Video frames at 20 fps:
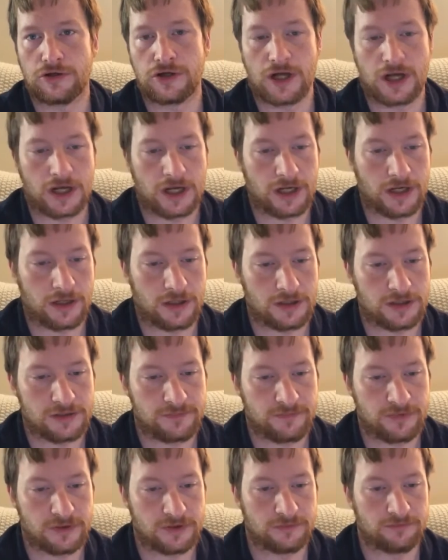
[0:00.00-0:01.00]
I guess,
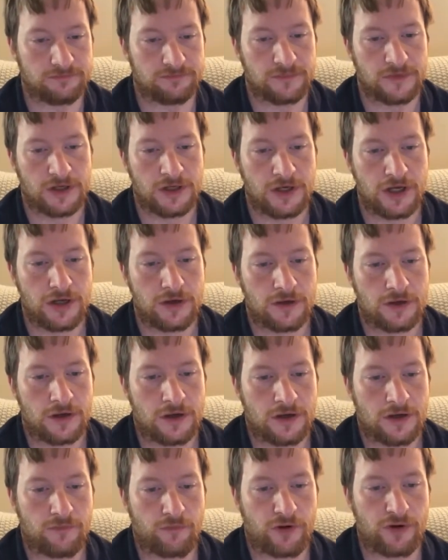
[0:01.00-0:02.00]
but
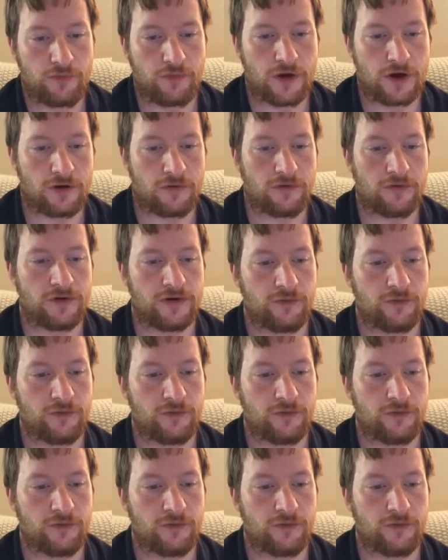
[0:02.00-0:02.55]
we want to